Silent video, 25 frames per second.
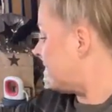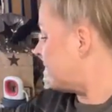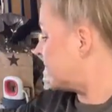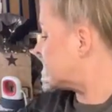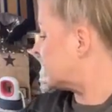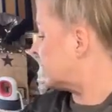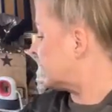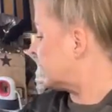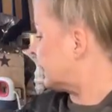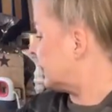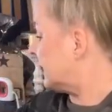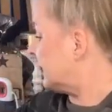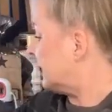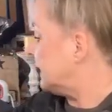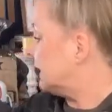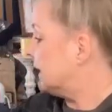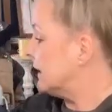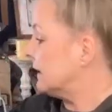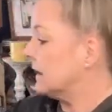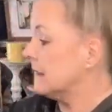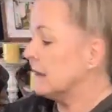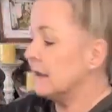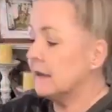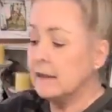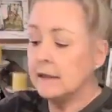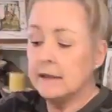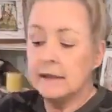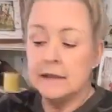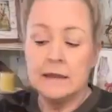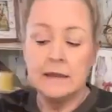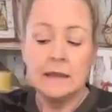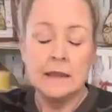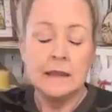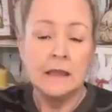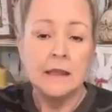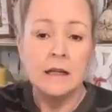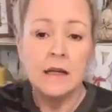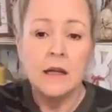Waverly
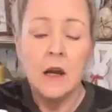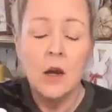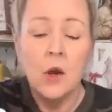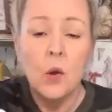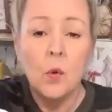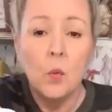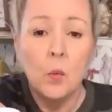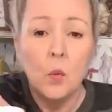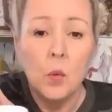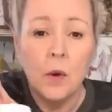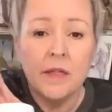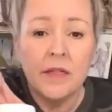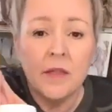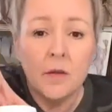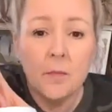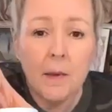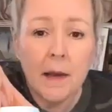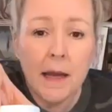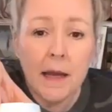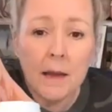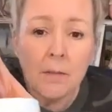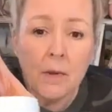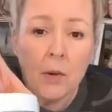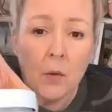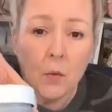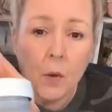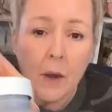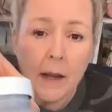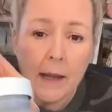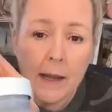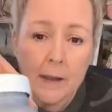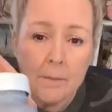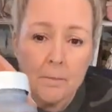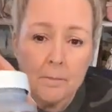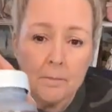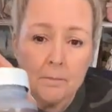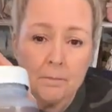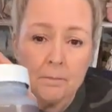with a baby
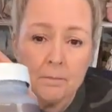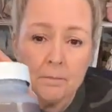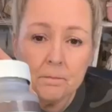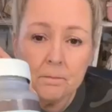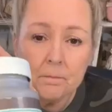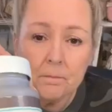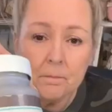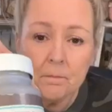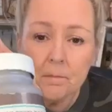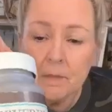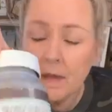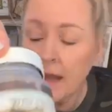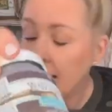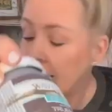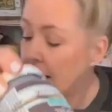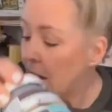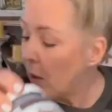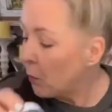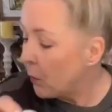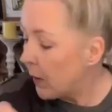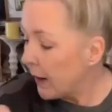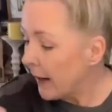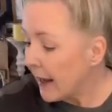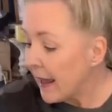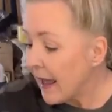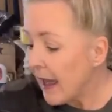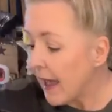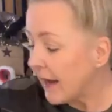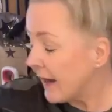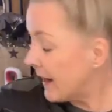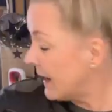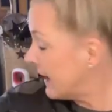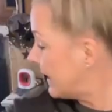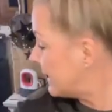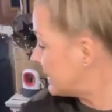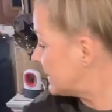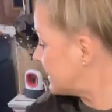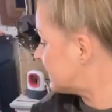wipe. And I went ahead
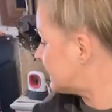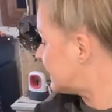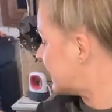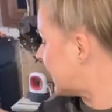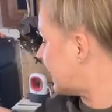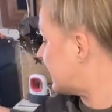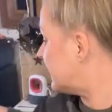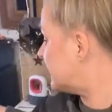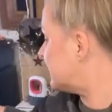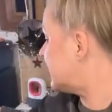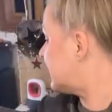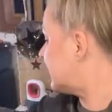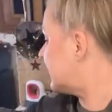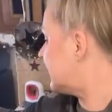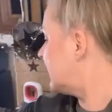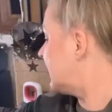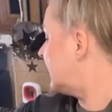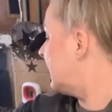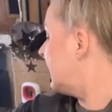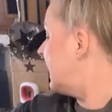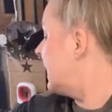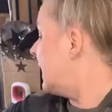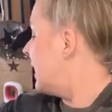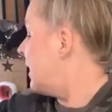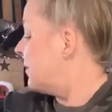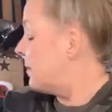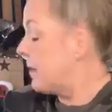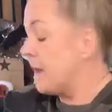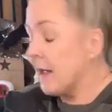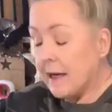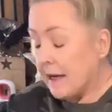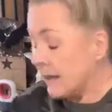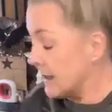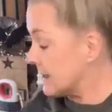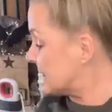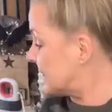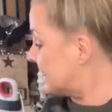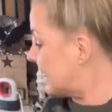and I stained it.
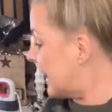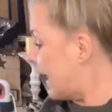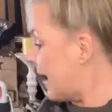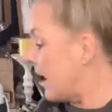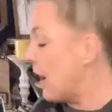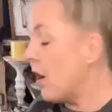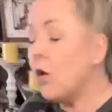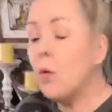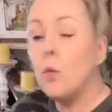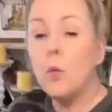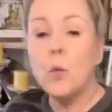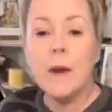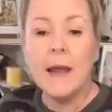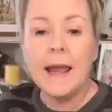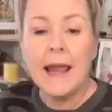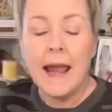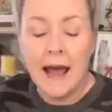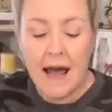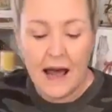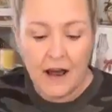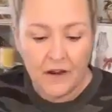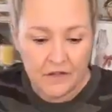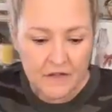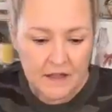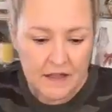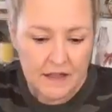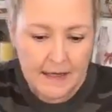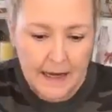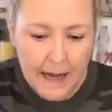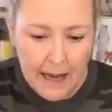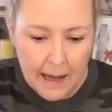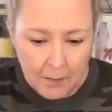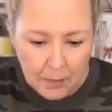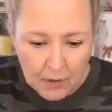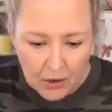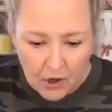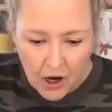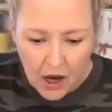Because now we have to
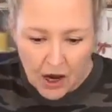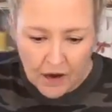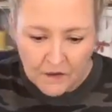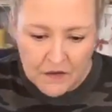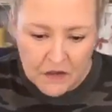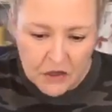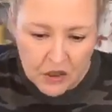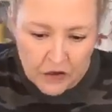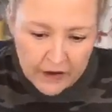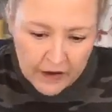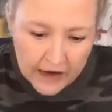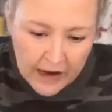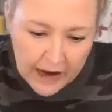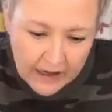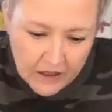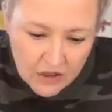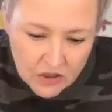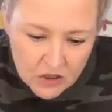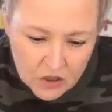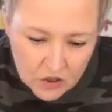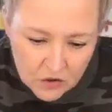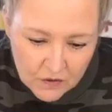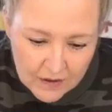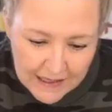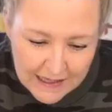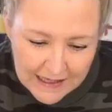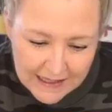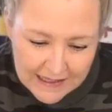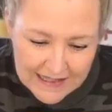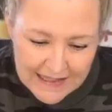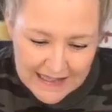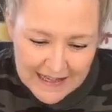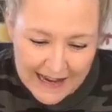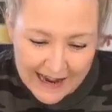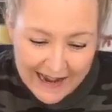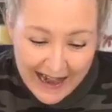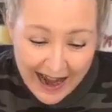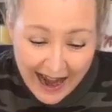tape it off so that I could do the
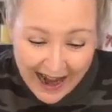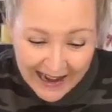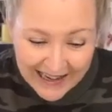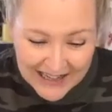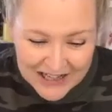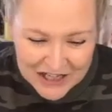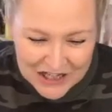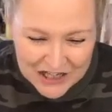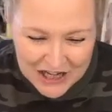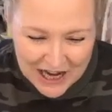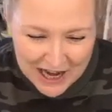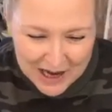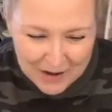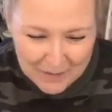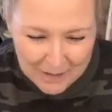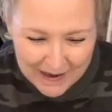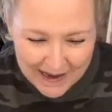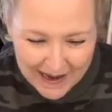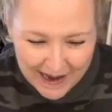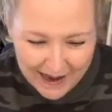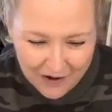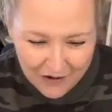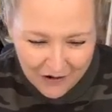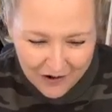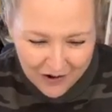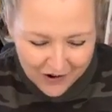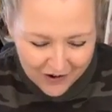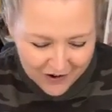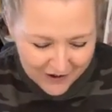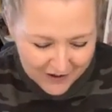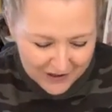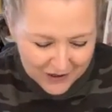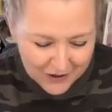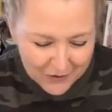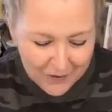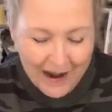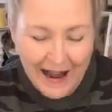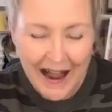inside. Hi, Jamie. How
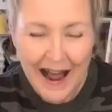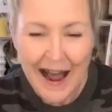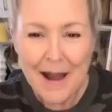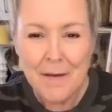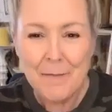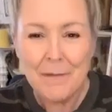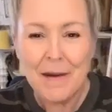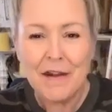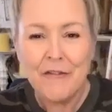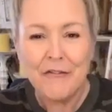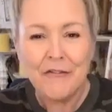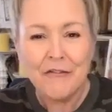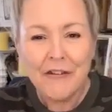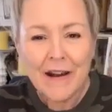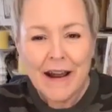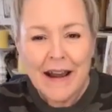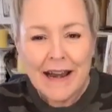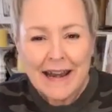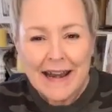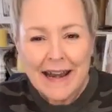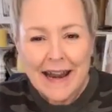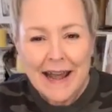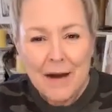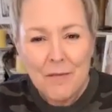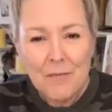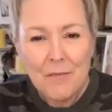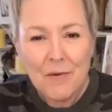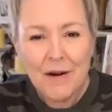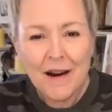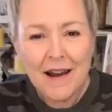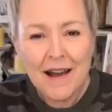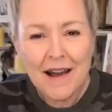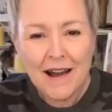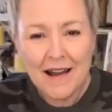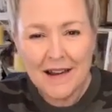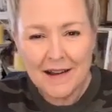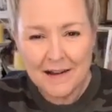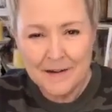are you? Hi, my friend
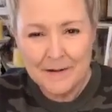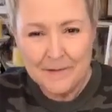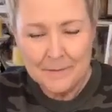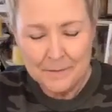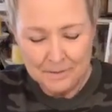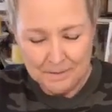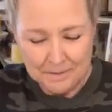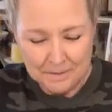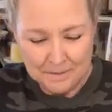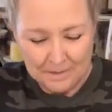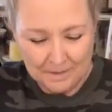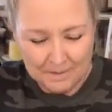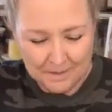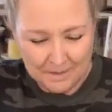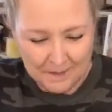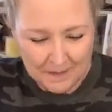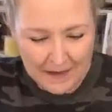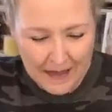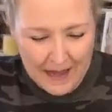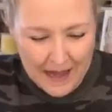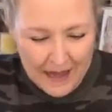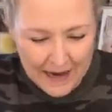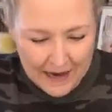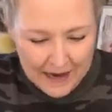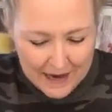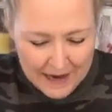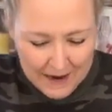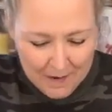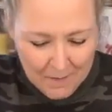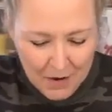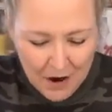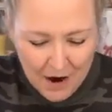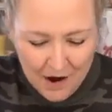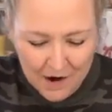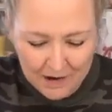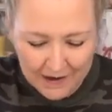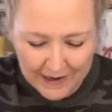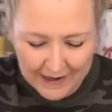Deborah.
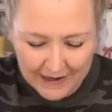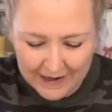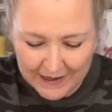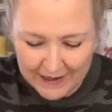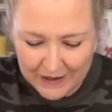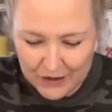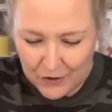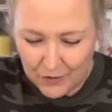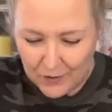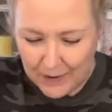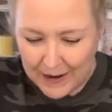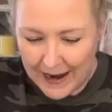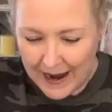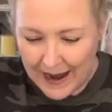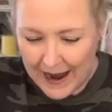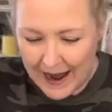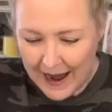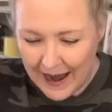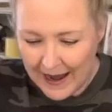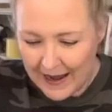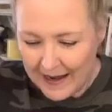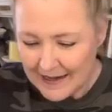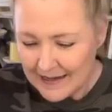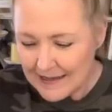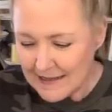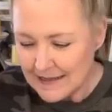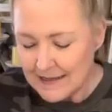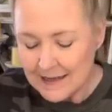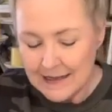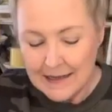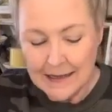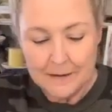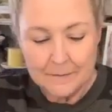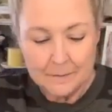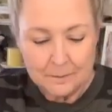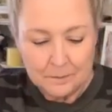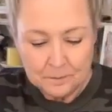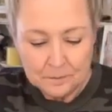Come on in, you
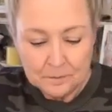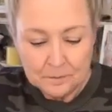guys.